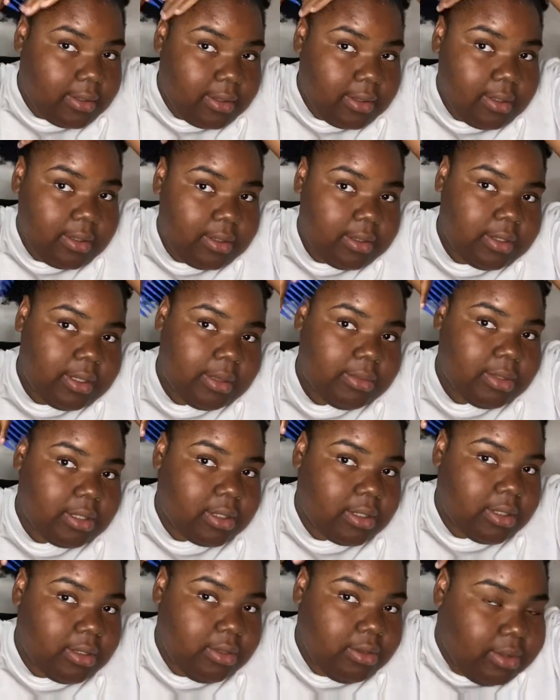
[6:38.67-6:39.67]
So I'm just
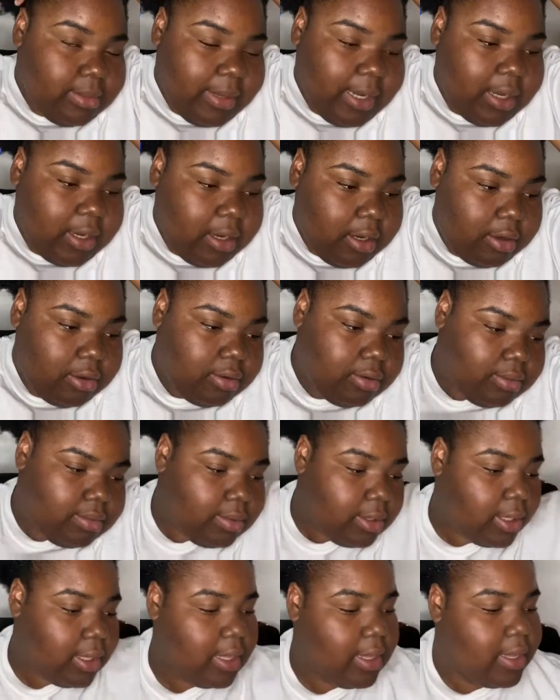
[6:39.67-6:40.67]
gonna use my comb.
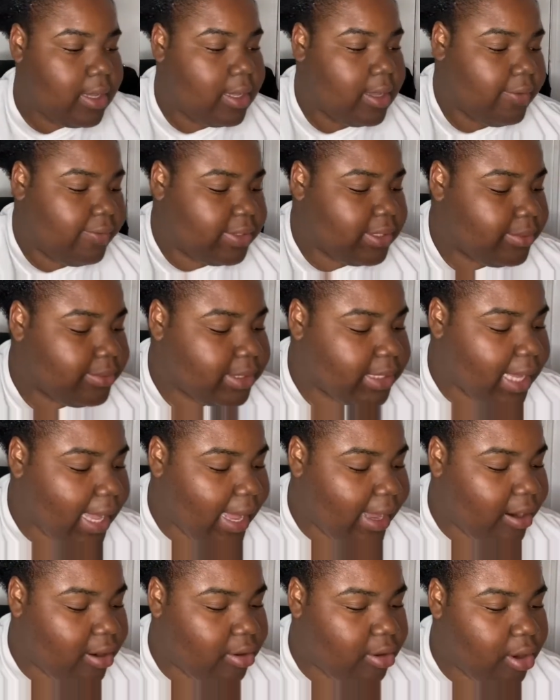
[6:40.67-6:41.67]
For some reason, I
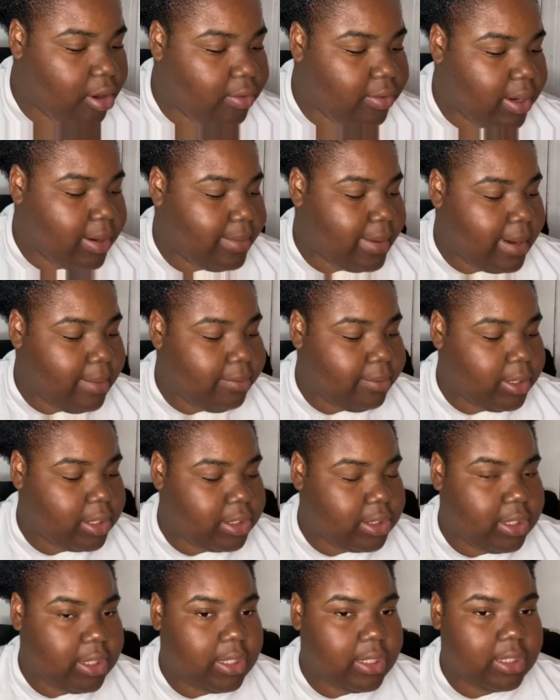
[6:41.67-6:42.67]
don't know where my brush
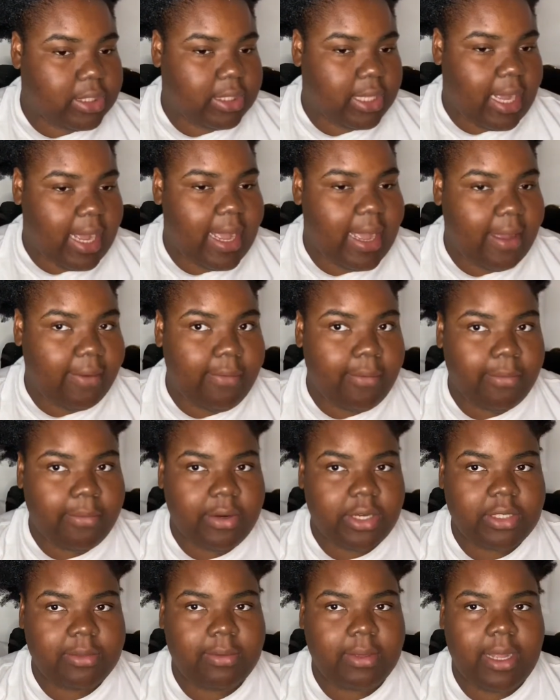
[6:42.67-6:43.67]
is. I have a
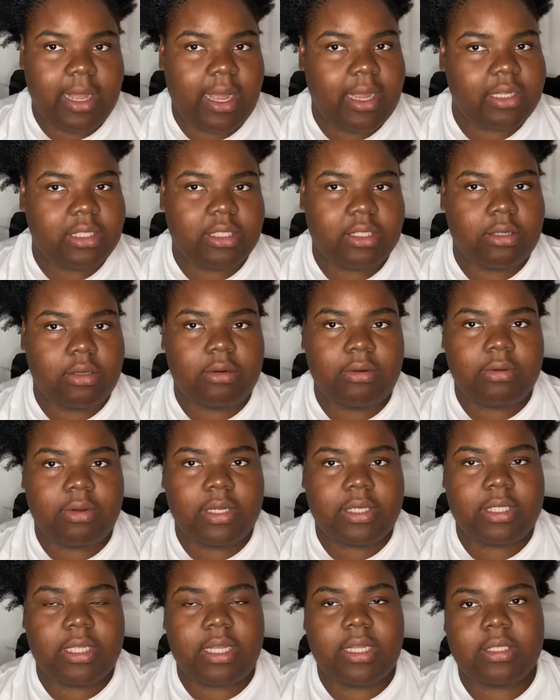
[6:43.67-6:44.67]
brush, but I just don't know where
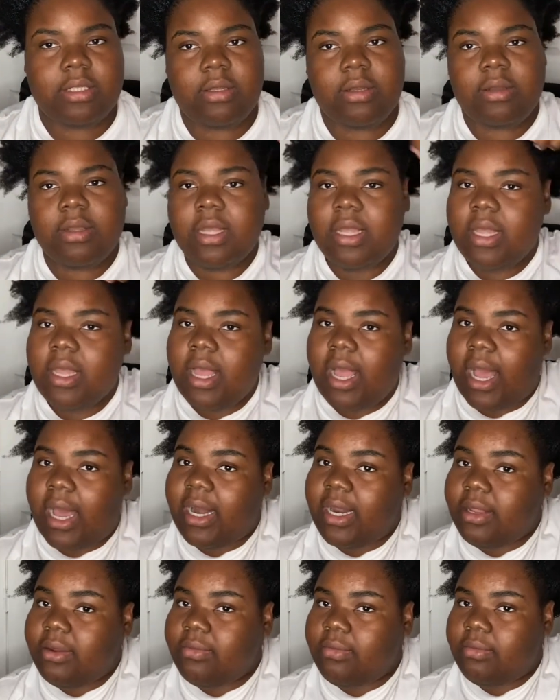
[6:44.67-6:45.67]
it's at. So I
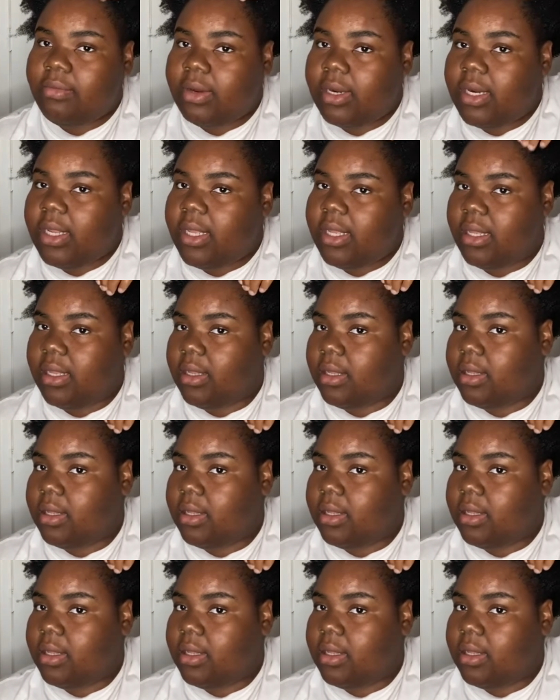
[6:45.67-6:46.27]
didn't really,